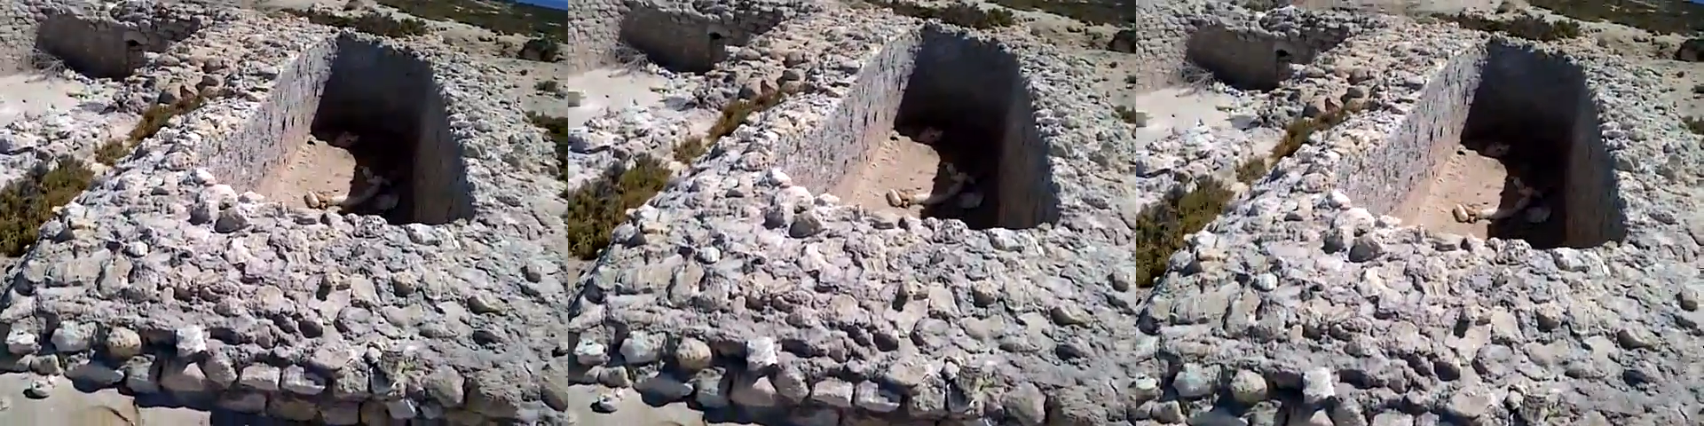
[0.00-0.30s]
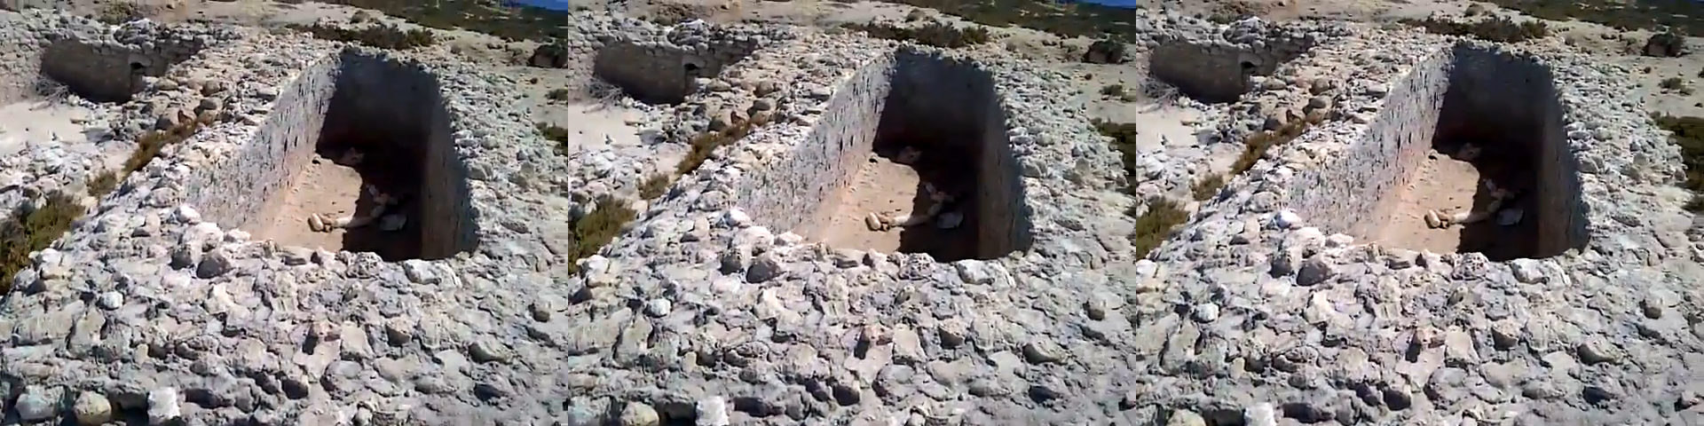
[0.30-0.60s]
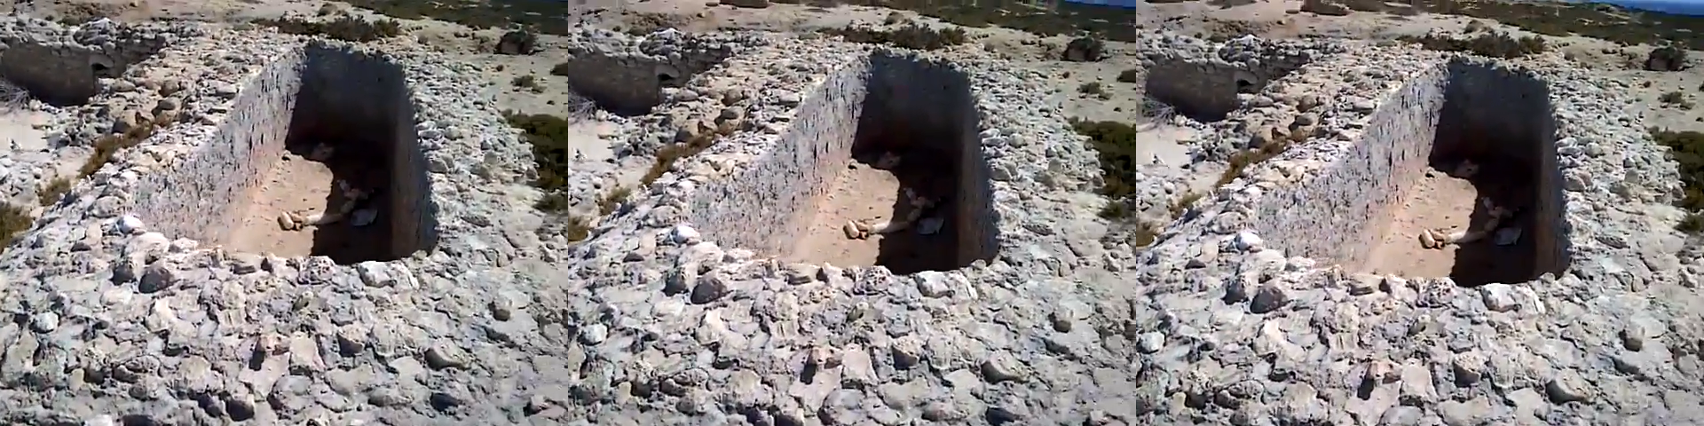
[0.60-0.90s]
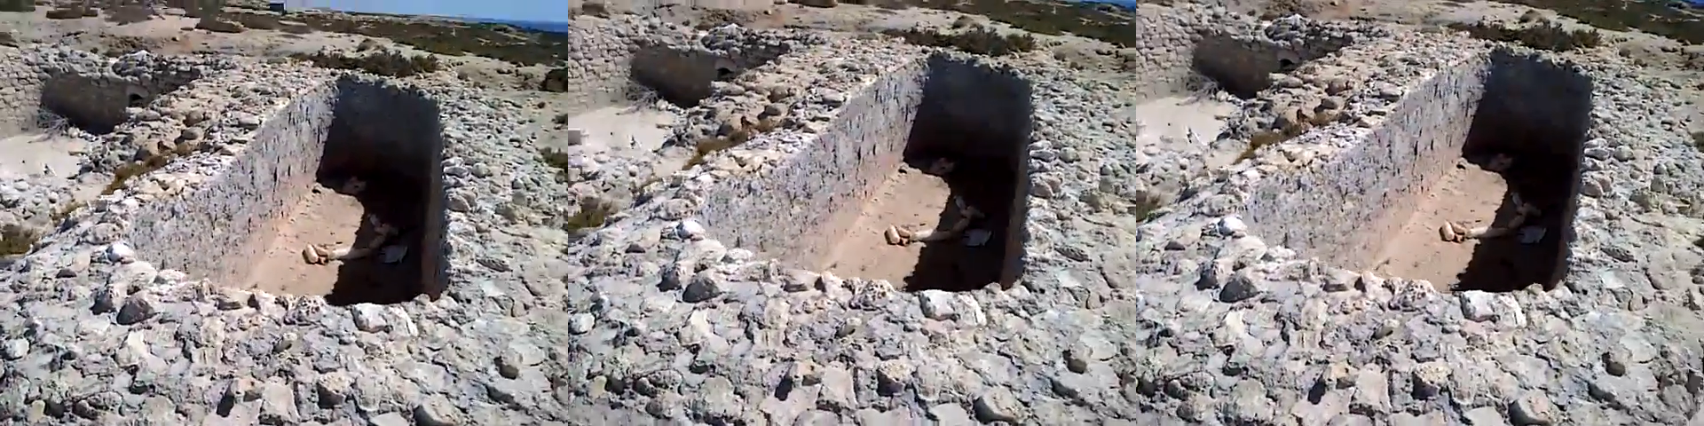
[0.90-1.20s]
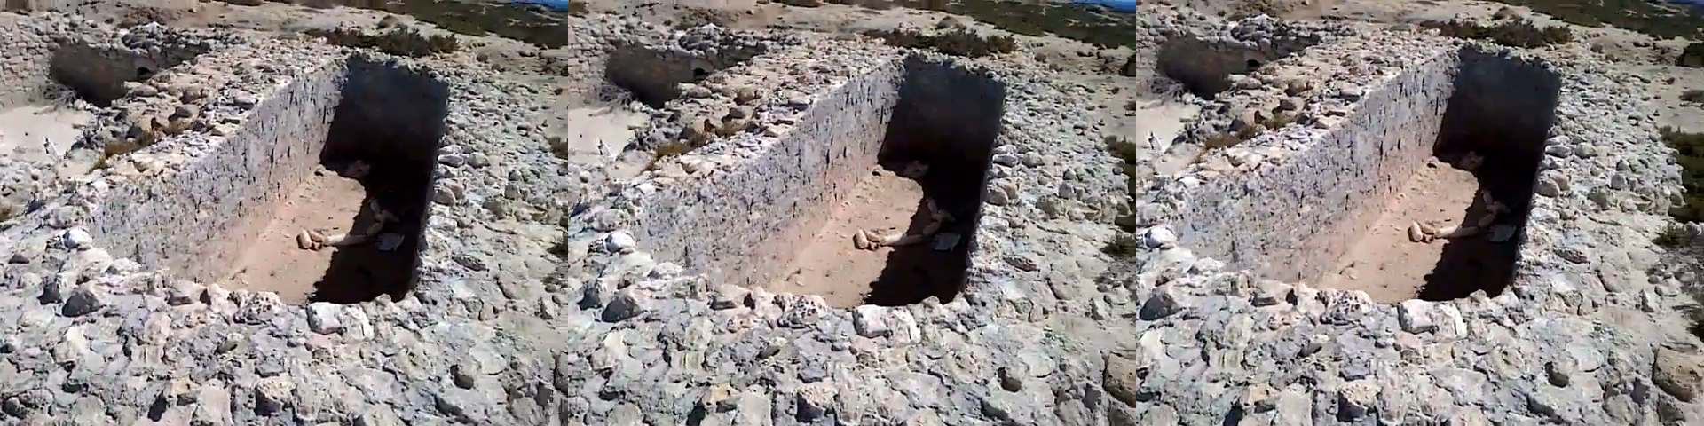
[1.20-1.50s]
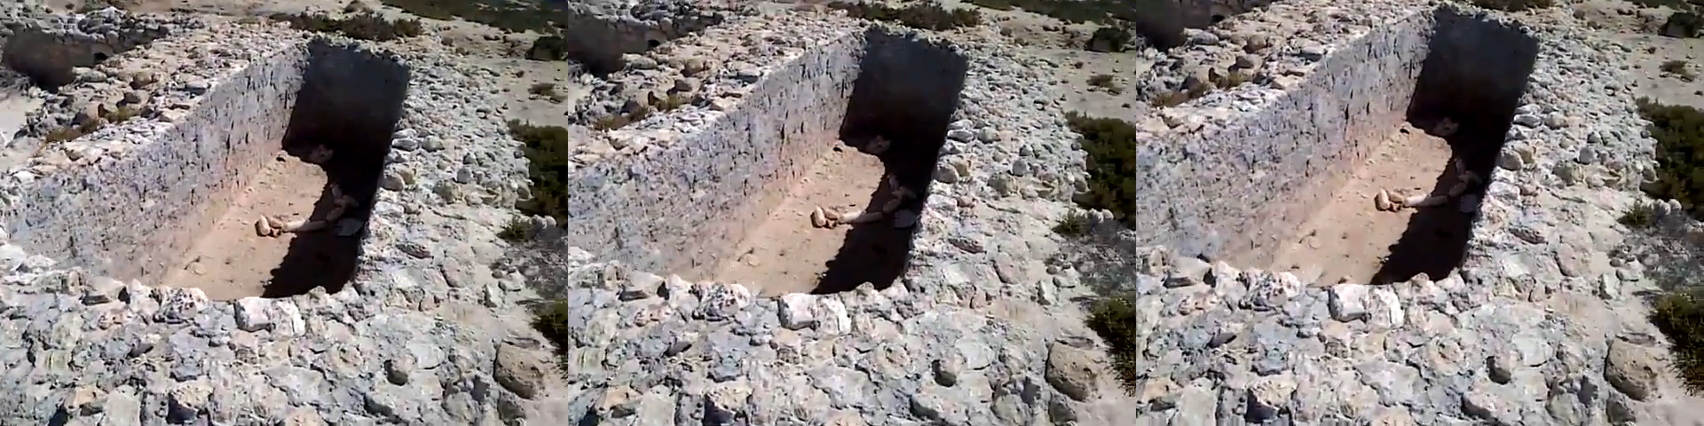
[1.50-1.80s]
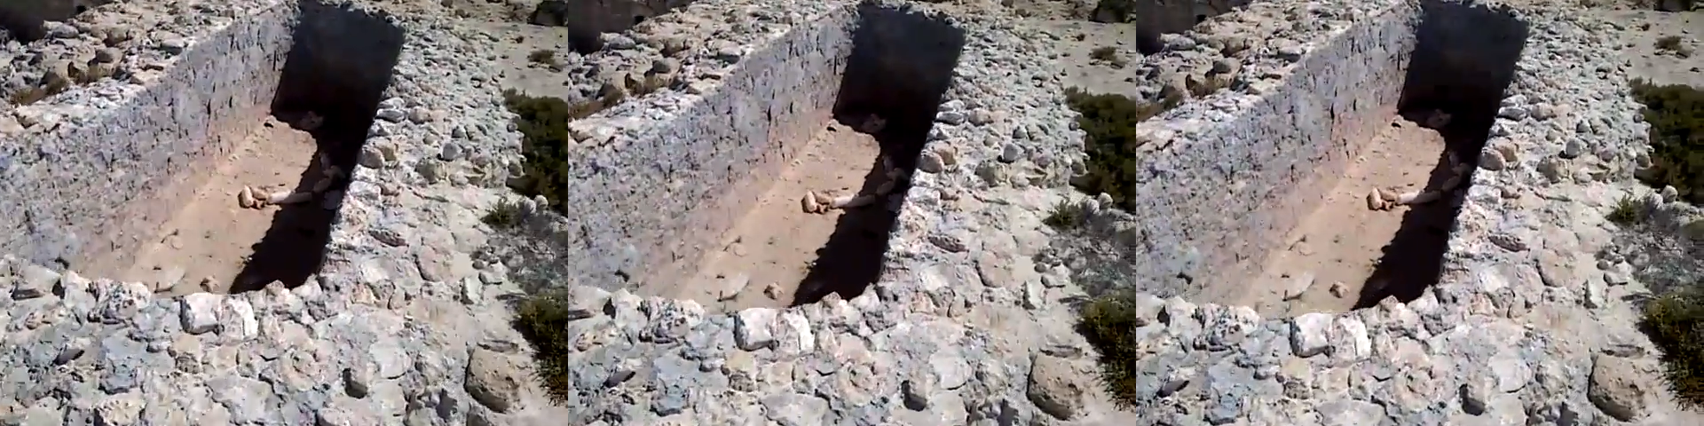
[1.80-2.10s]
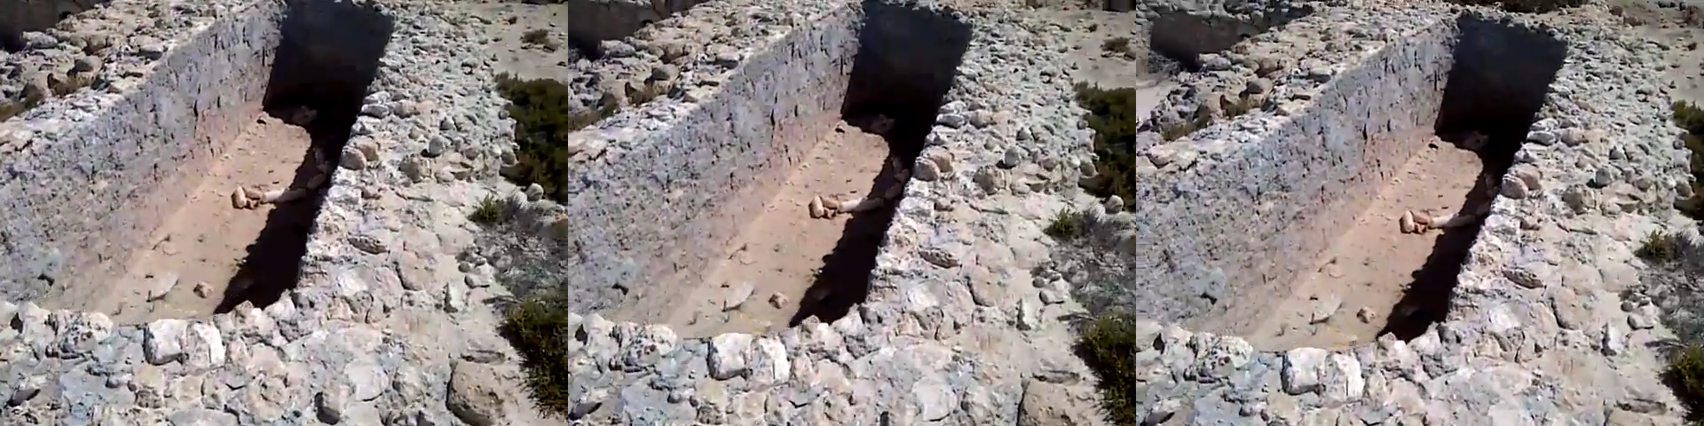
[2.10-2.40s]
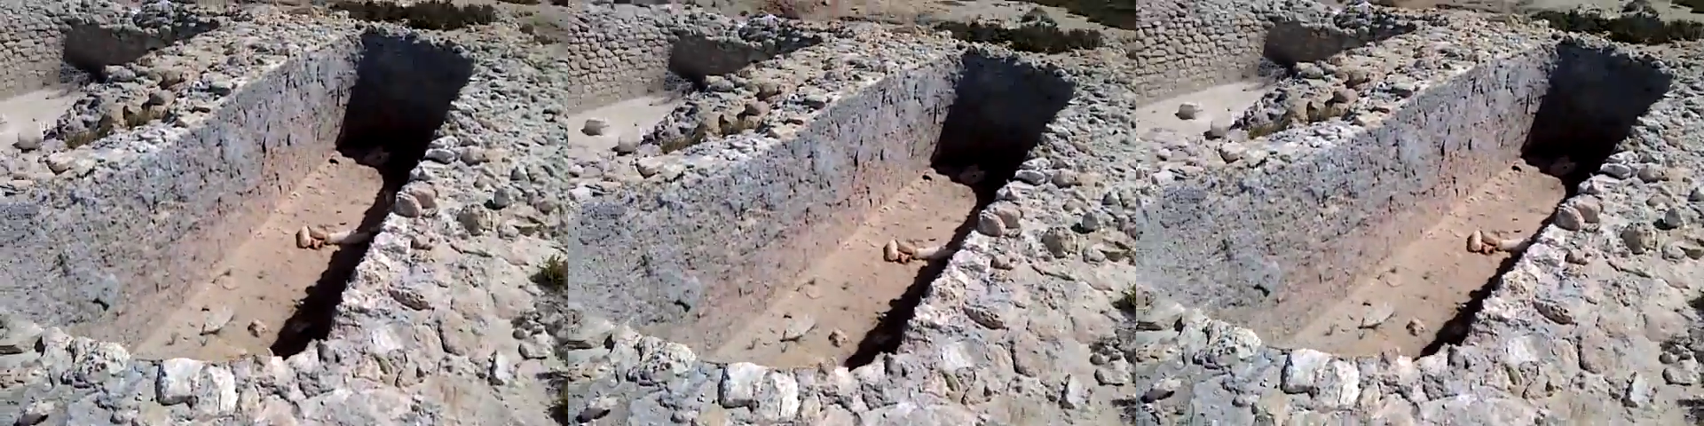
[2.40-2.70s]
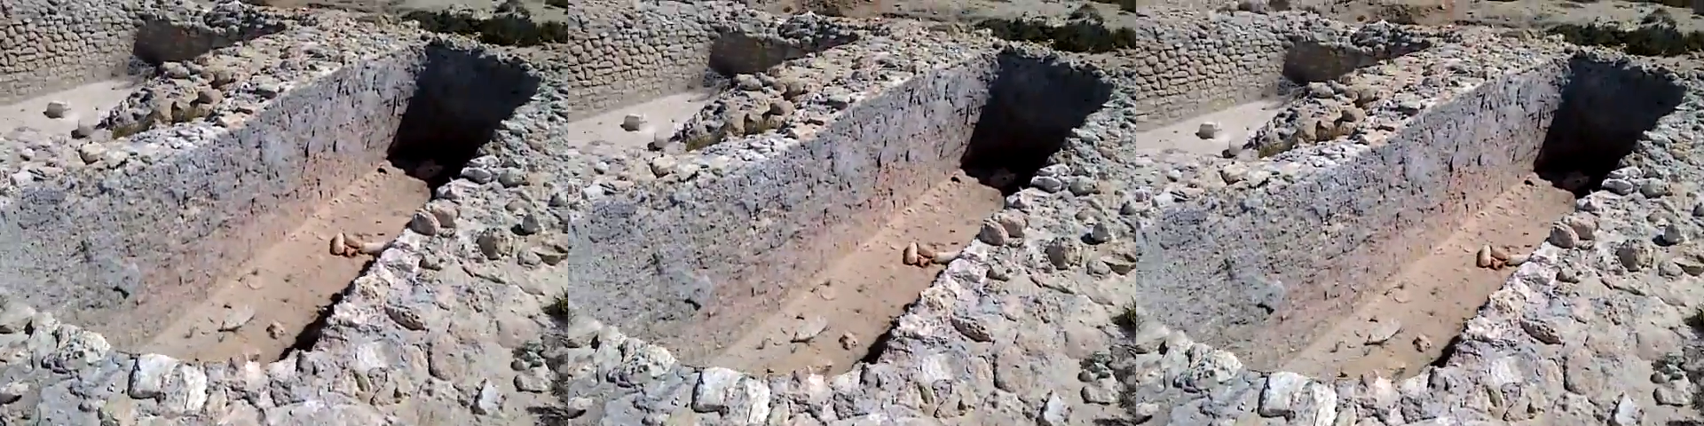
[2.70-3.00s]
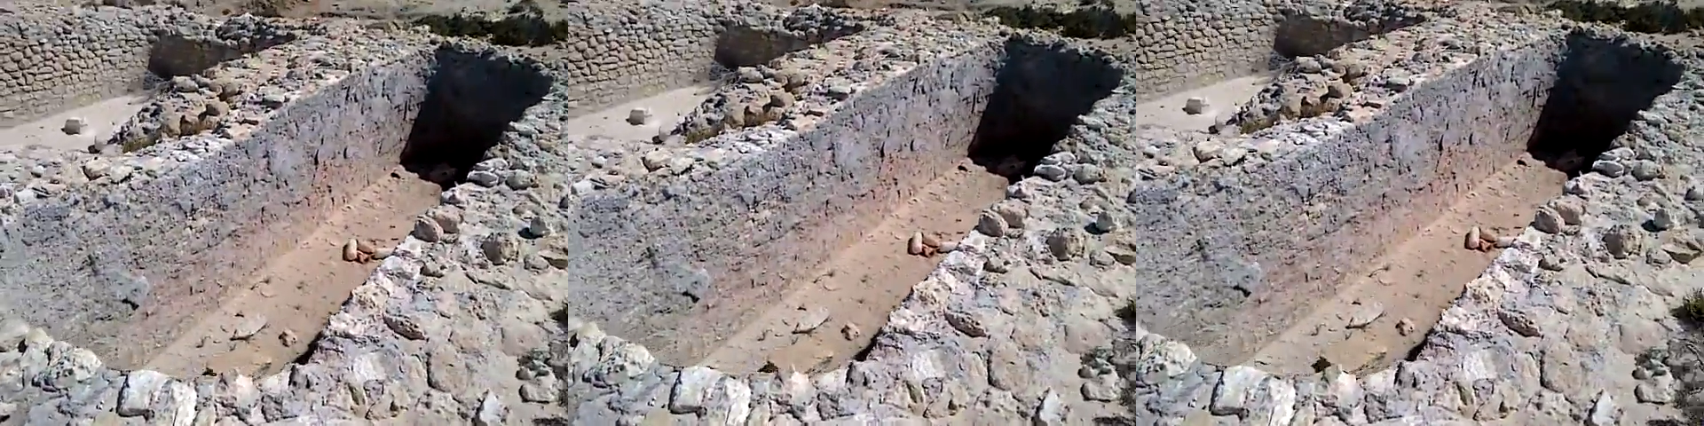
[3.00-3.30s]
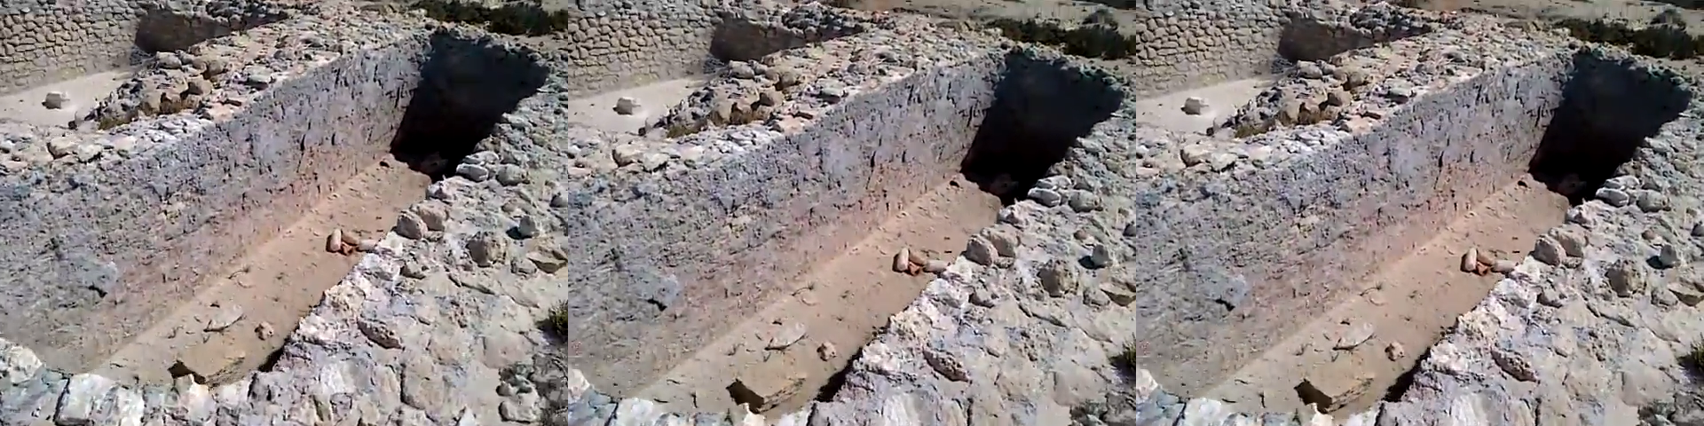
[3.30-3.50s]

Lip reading: Nobody's mouth can be seen.